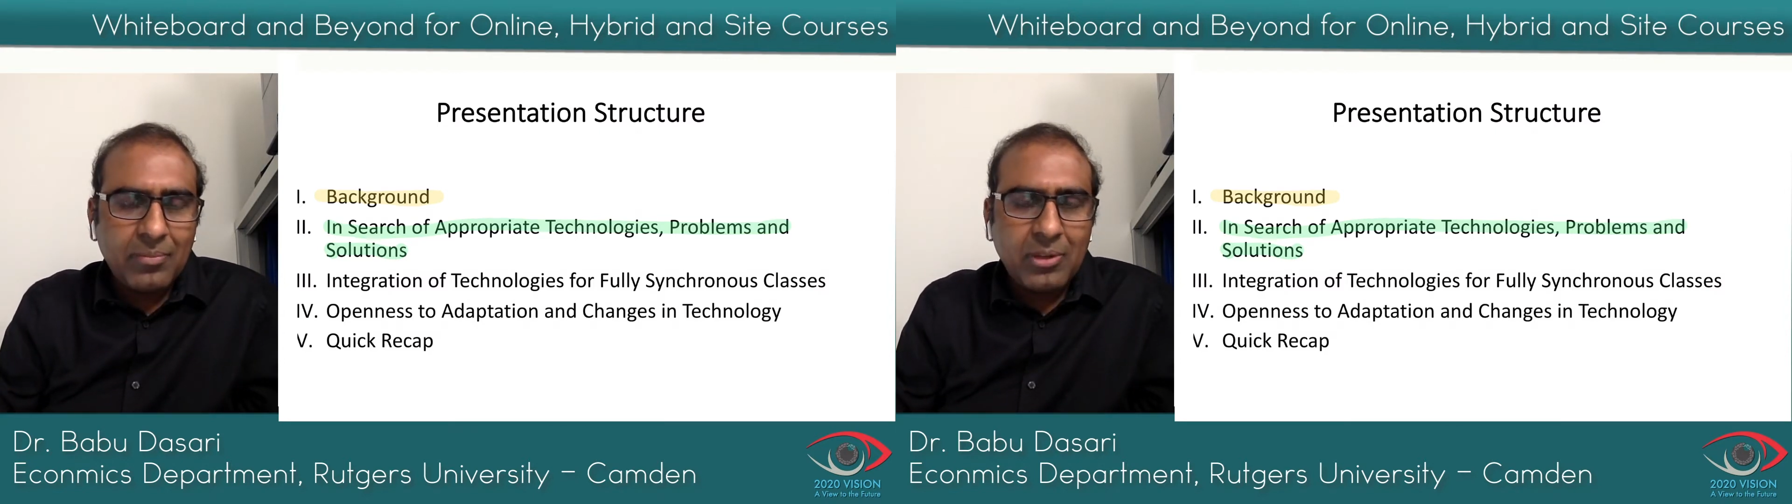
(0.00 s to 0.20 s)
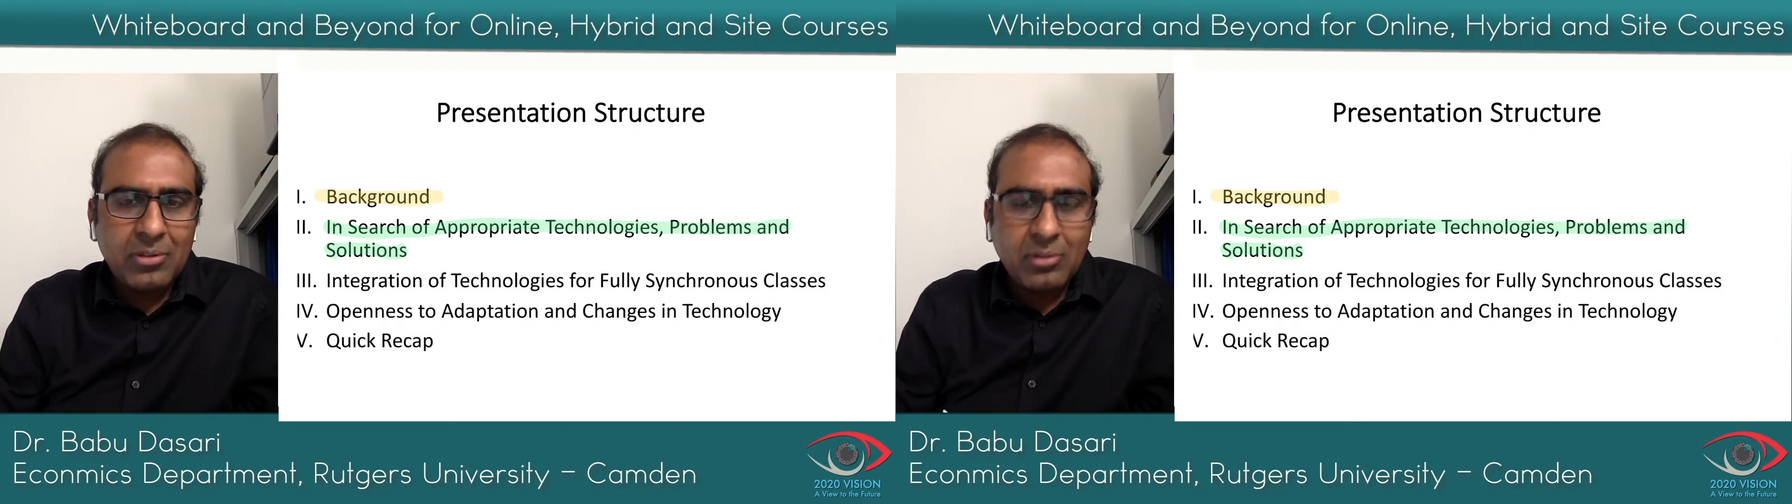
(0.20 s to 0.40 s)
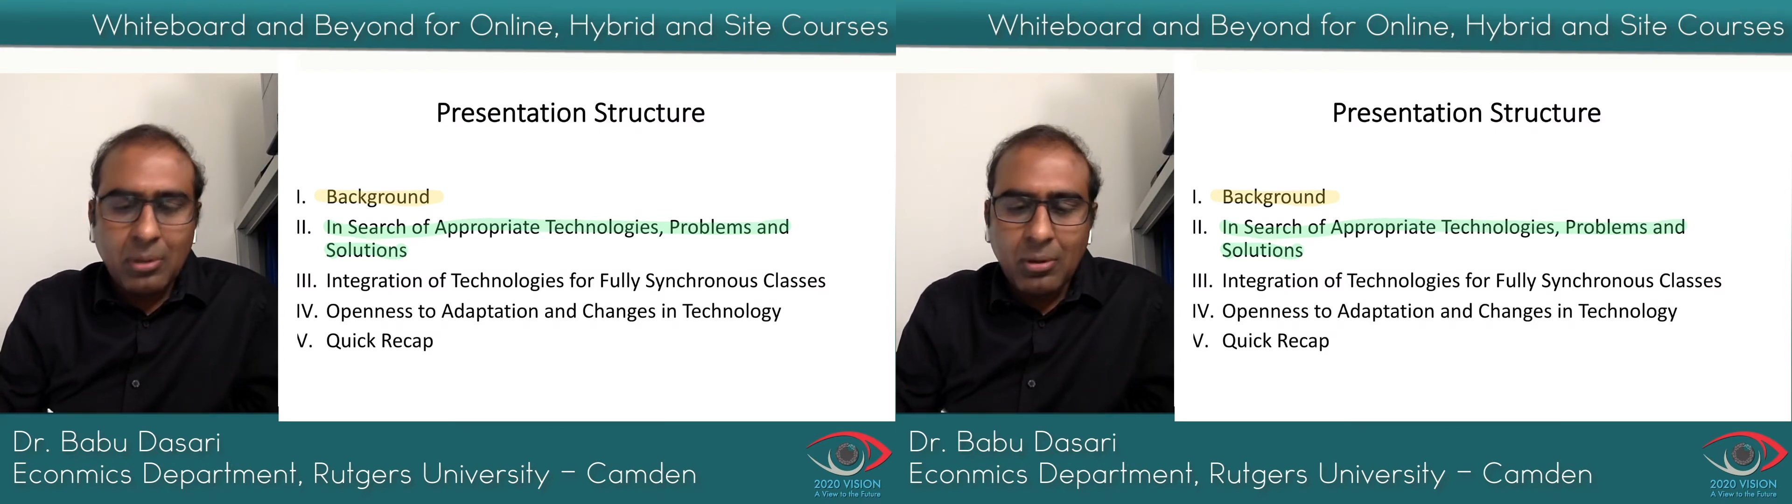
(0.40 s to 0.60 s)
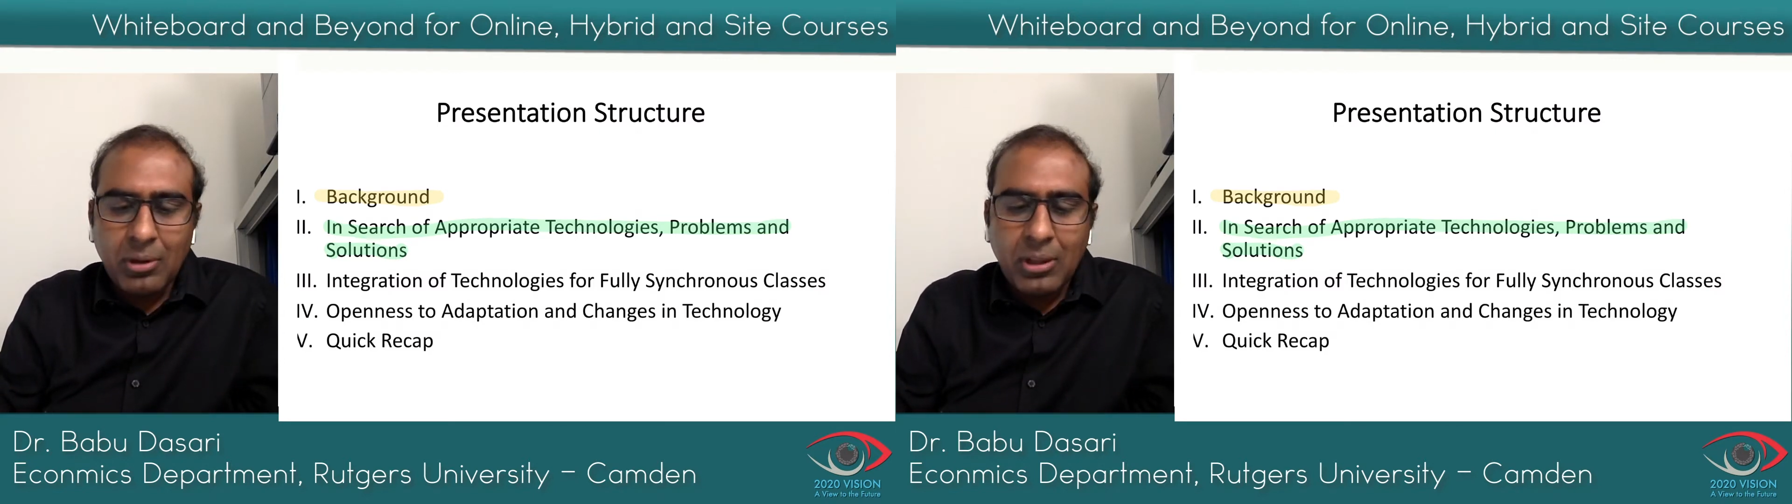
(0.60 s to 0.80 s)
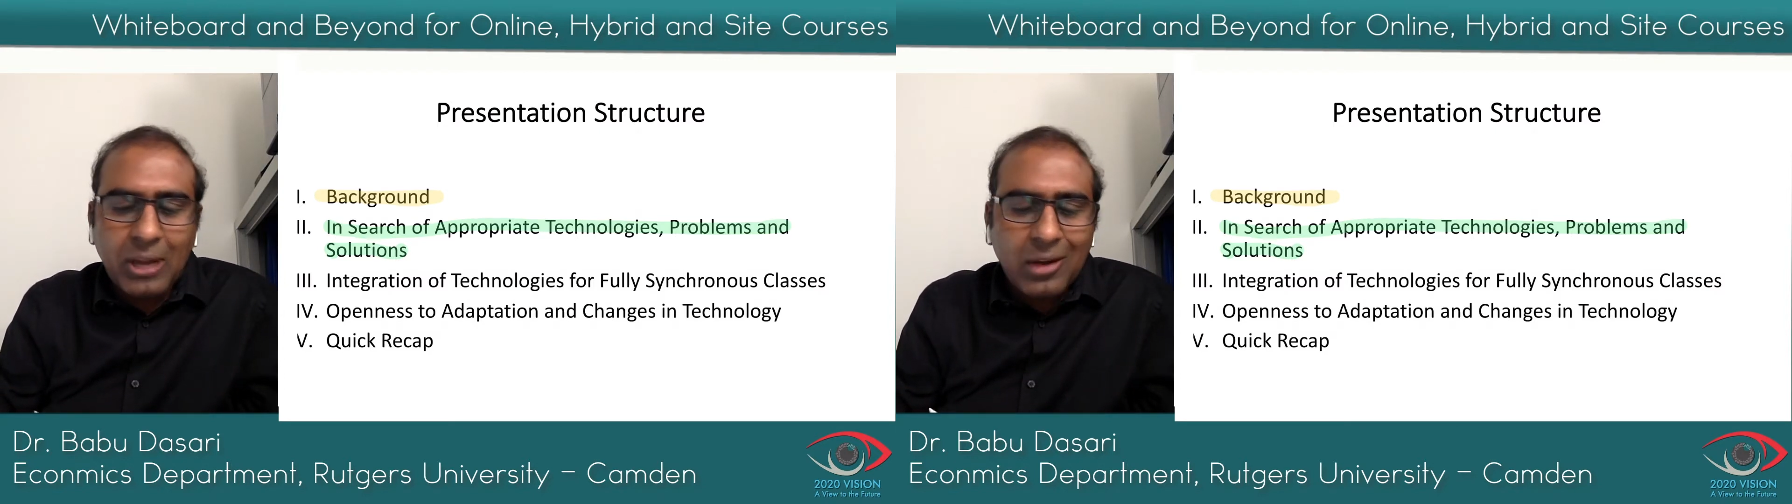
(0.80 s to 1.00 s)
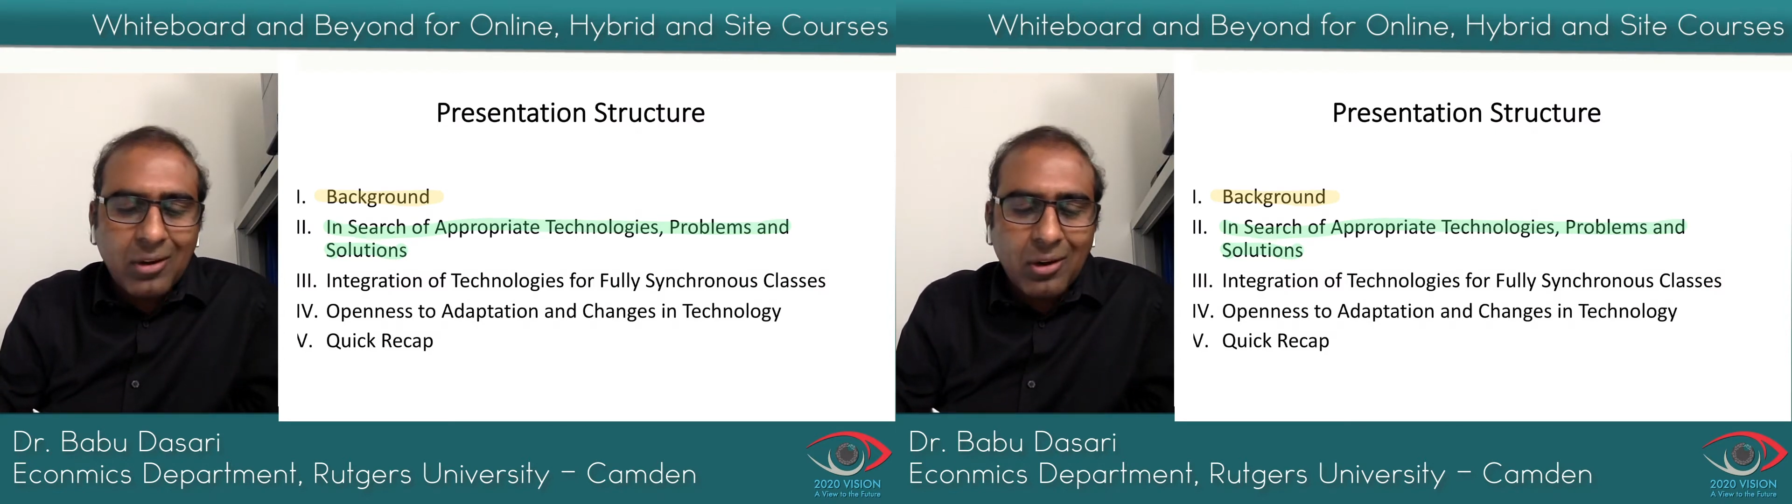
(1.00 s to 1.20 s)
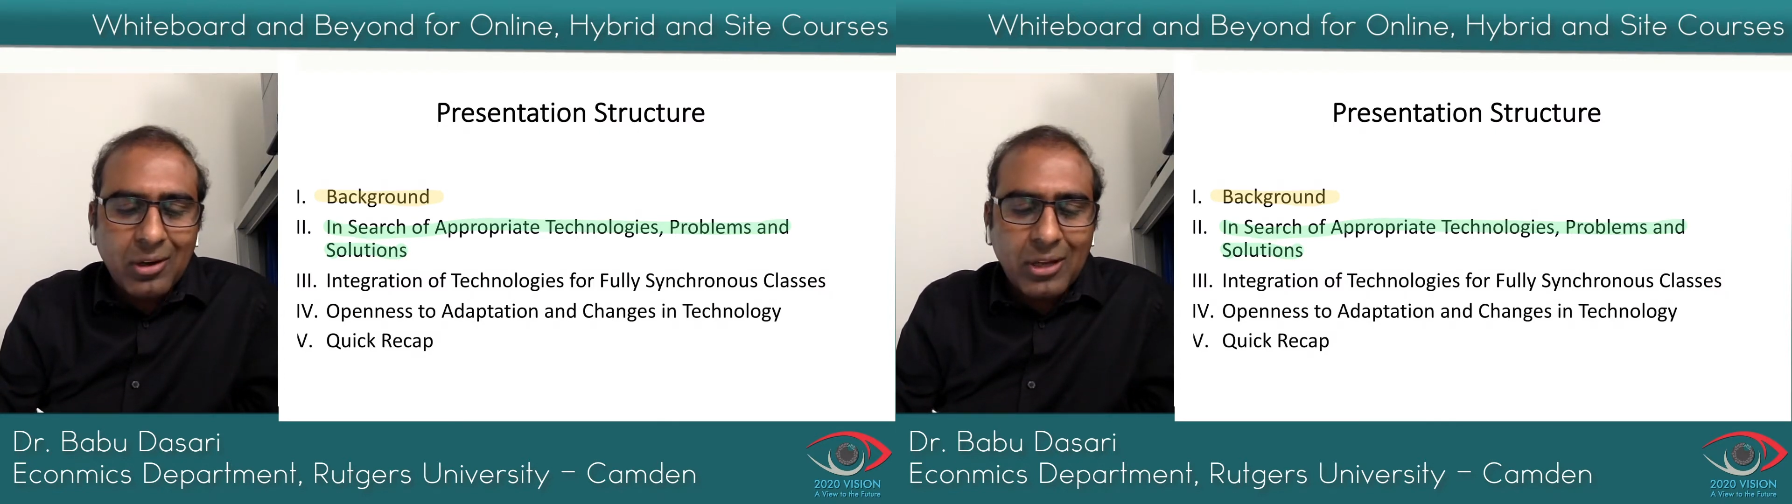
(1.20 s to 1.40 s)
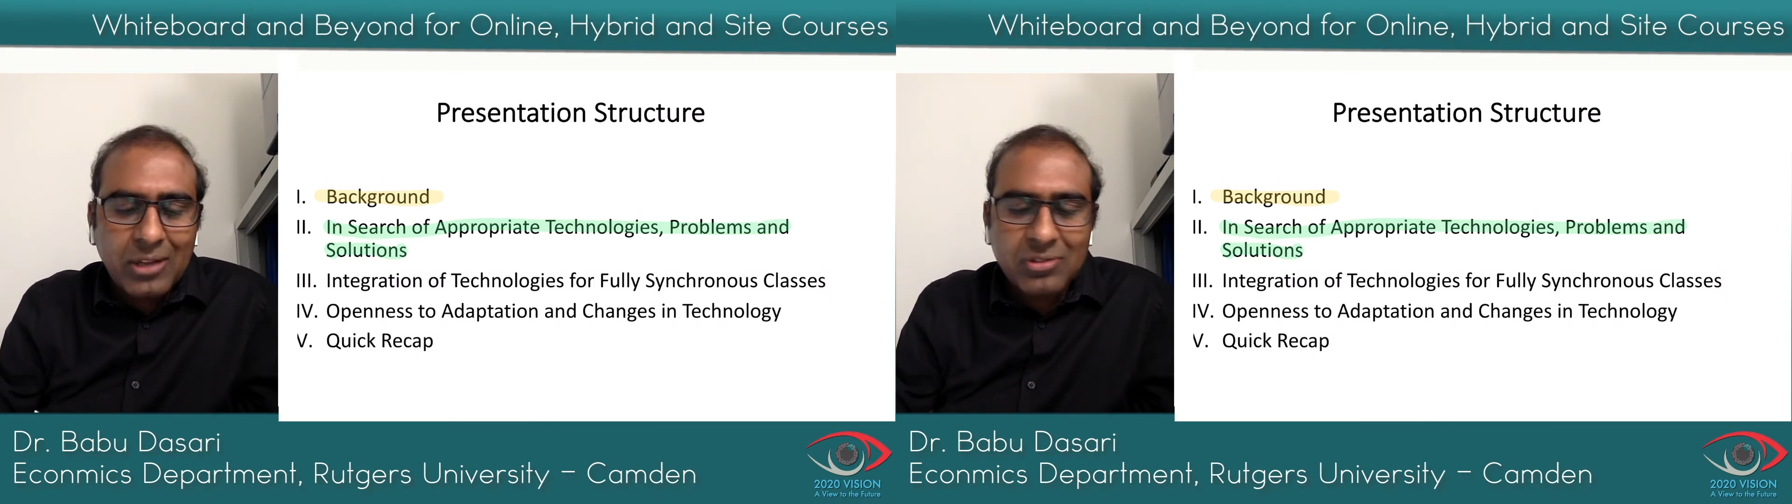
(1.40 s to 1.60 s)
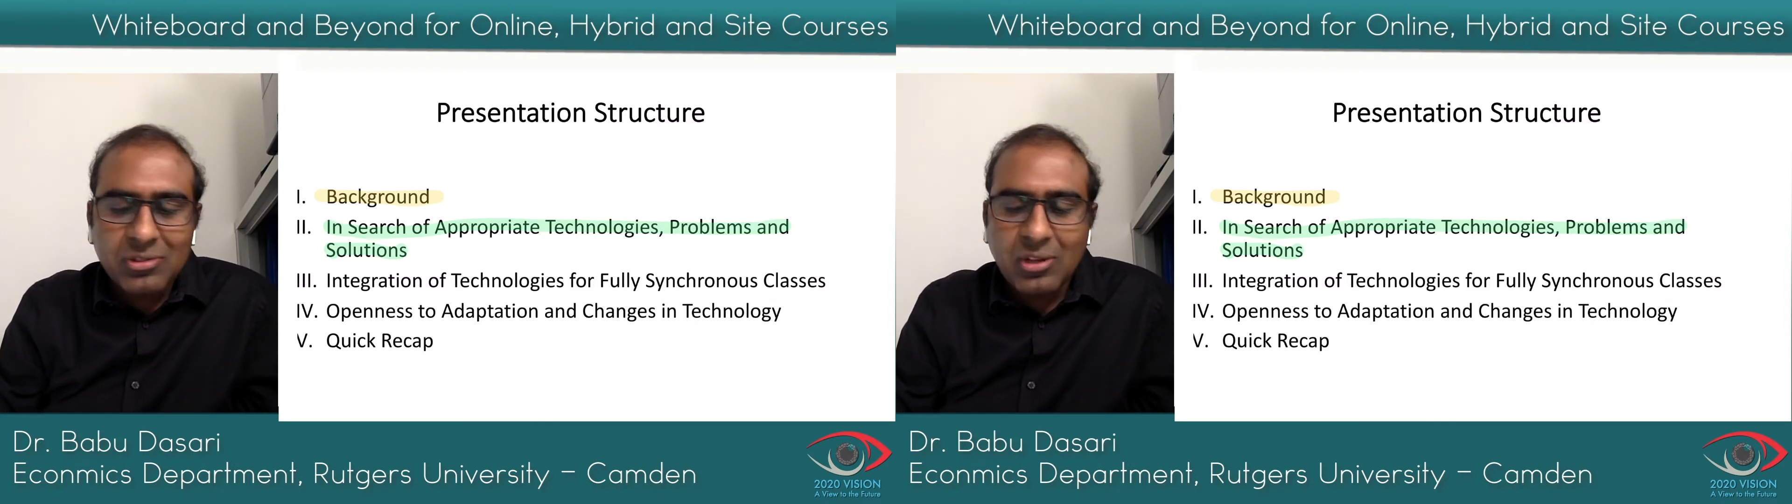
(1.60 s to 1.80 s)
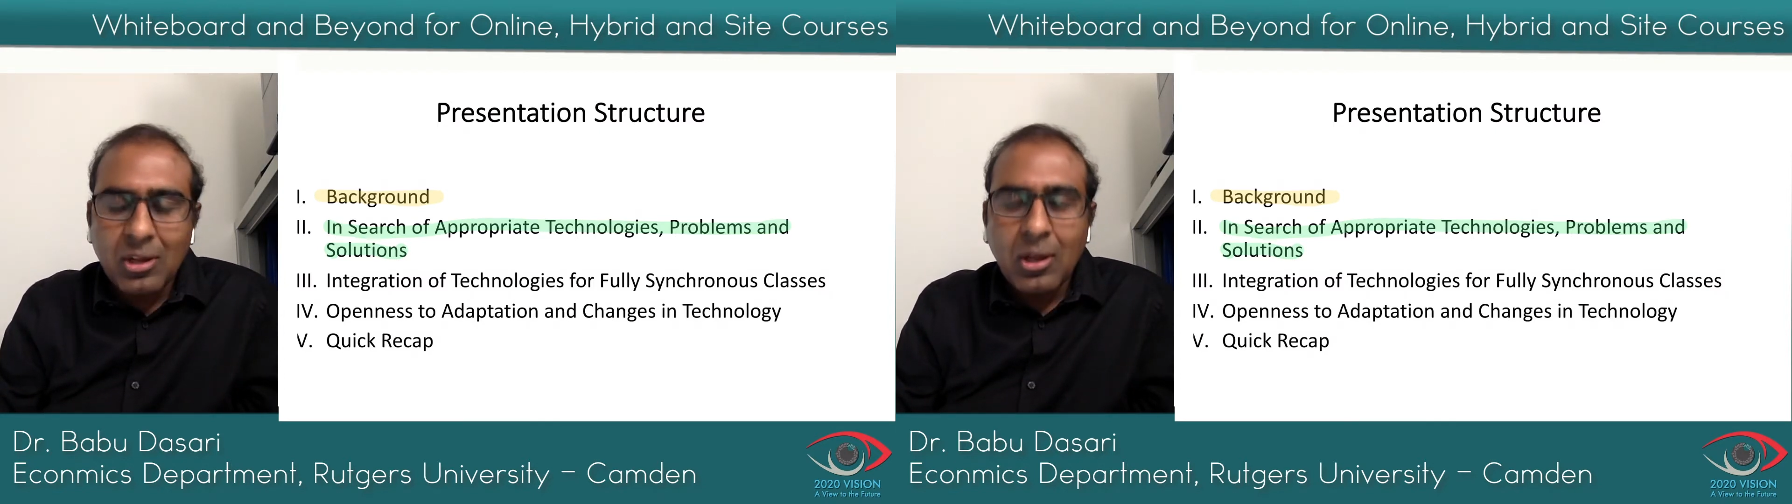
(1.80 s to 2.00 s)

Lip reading: So in that context,